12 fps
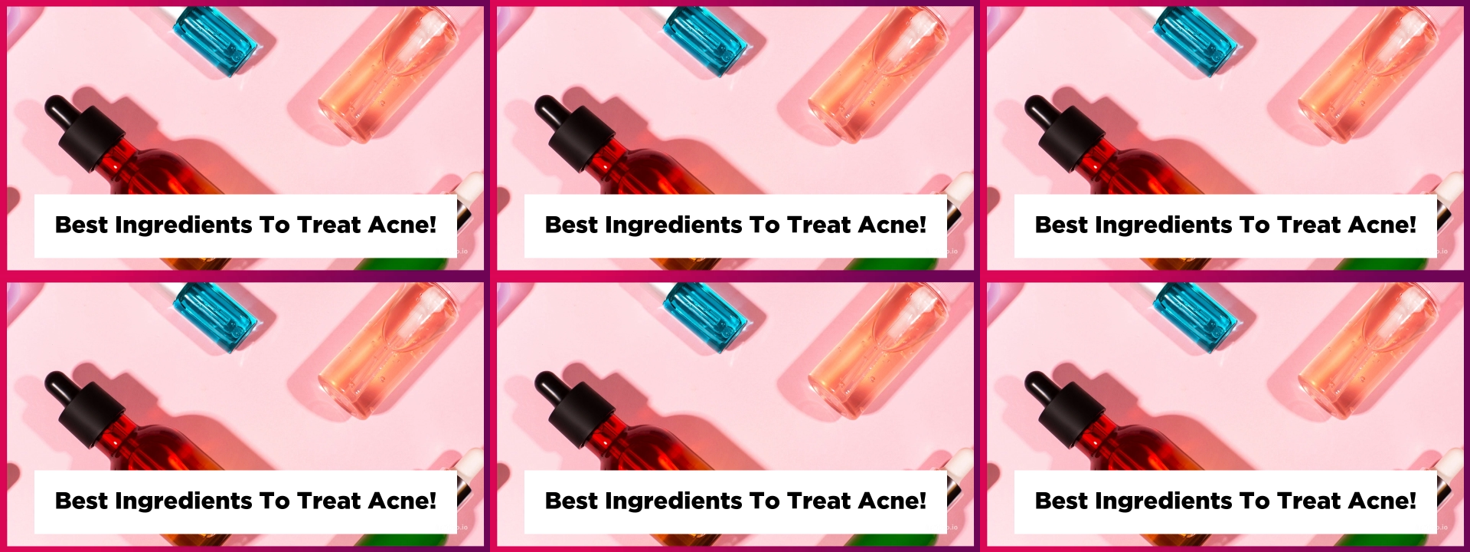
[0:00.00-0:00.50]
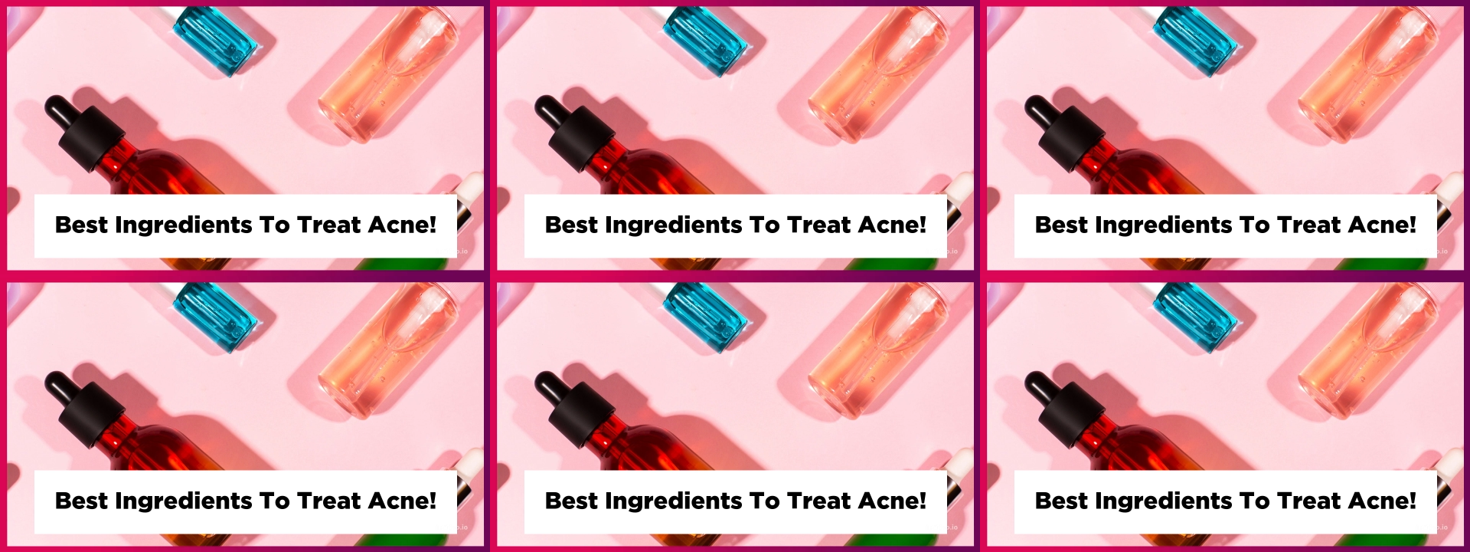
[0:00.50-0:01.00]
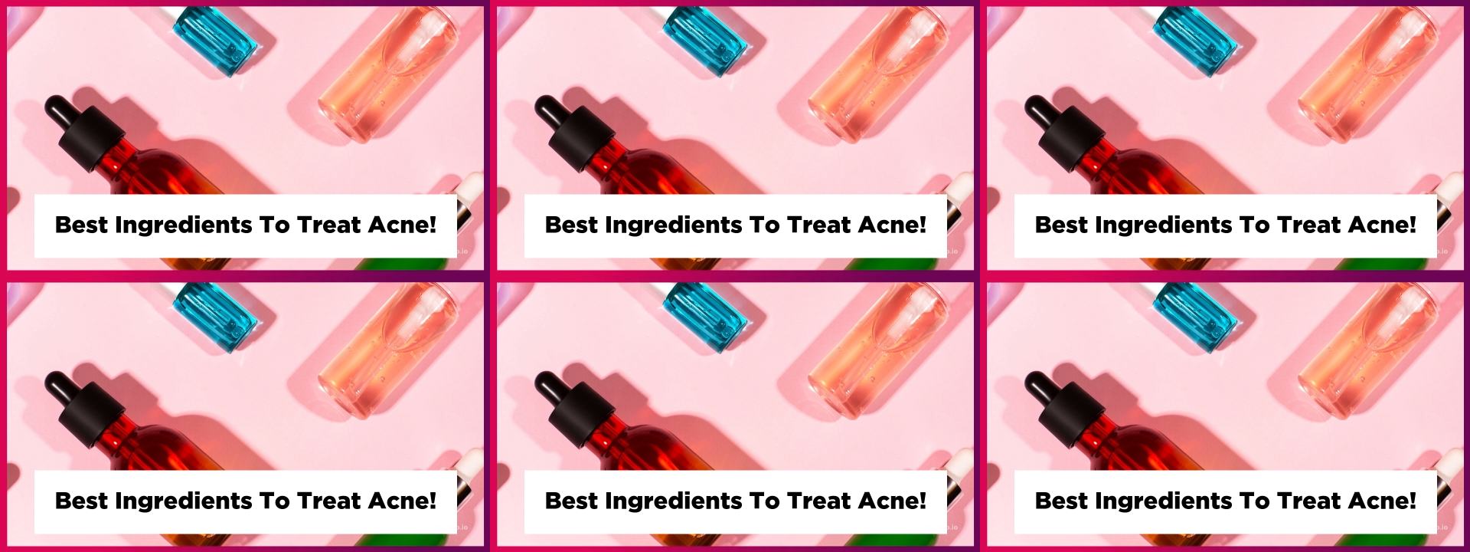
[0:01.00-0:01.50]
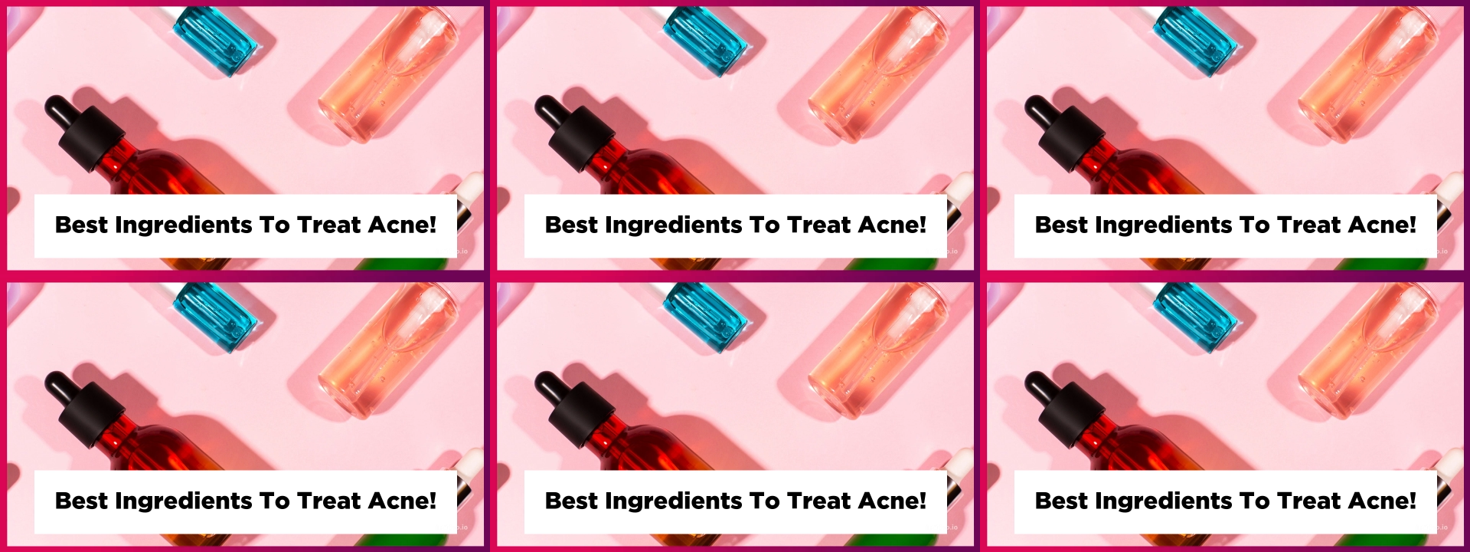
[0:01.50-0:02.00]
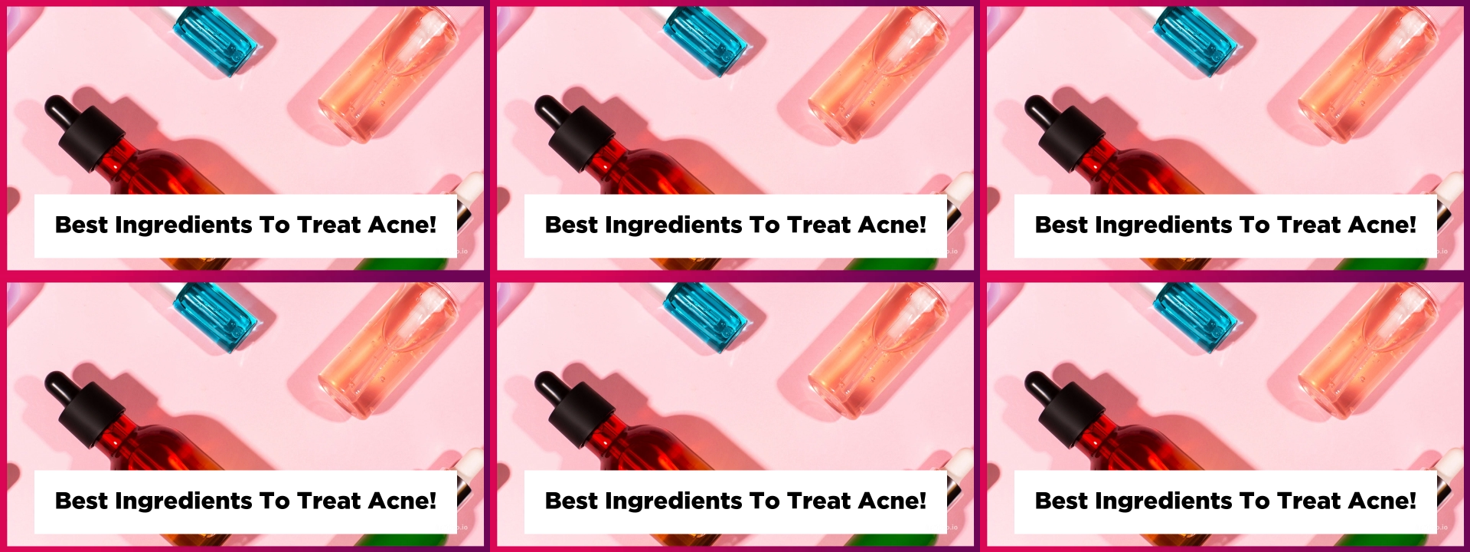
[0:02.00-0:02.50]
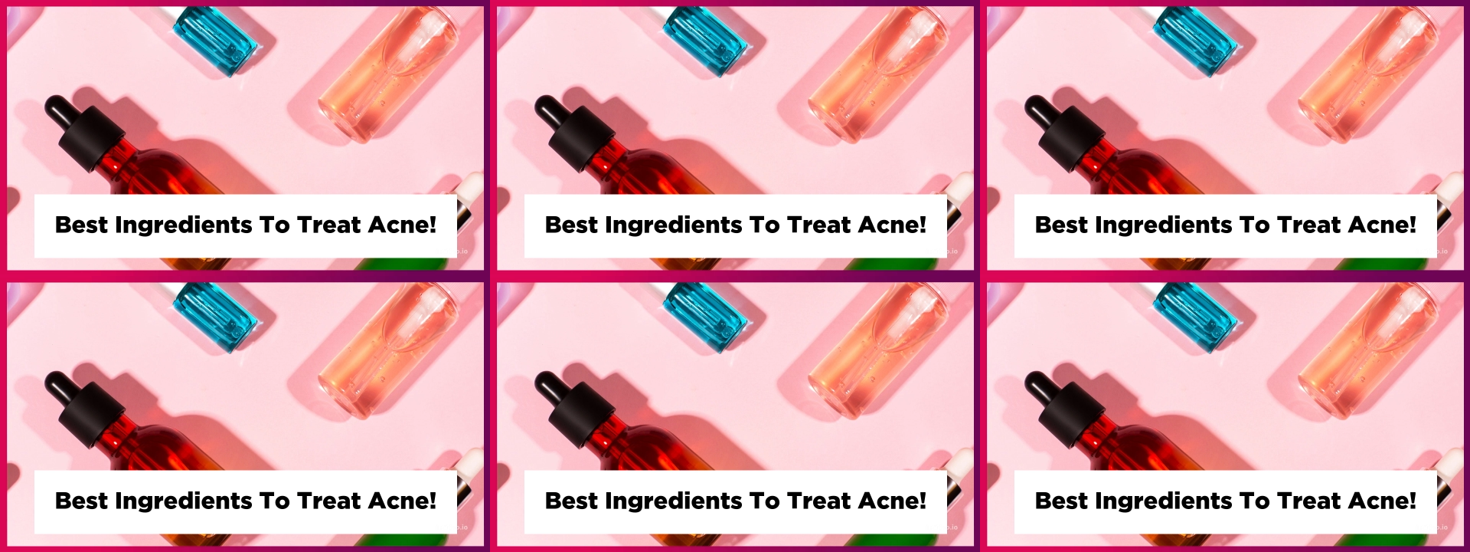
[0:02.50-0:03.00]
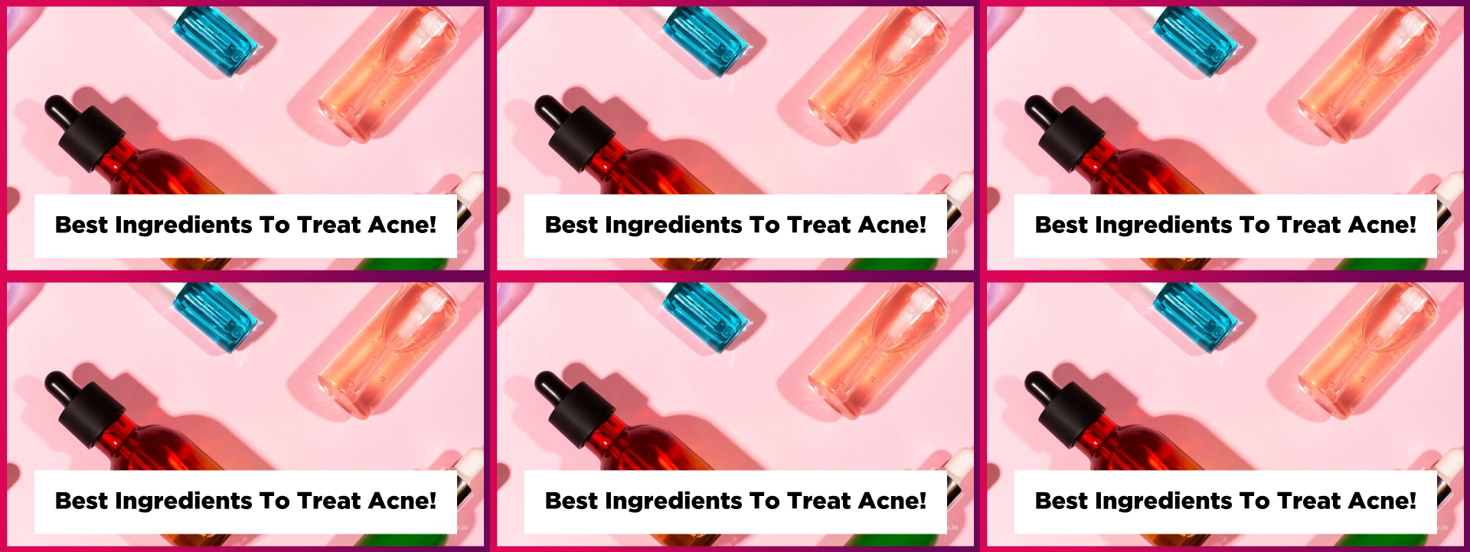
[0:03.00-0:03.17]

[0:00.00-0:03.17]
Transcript: Nobody's mouth can be seen.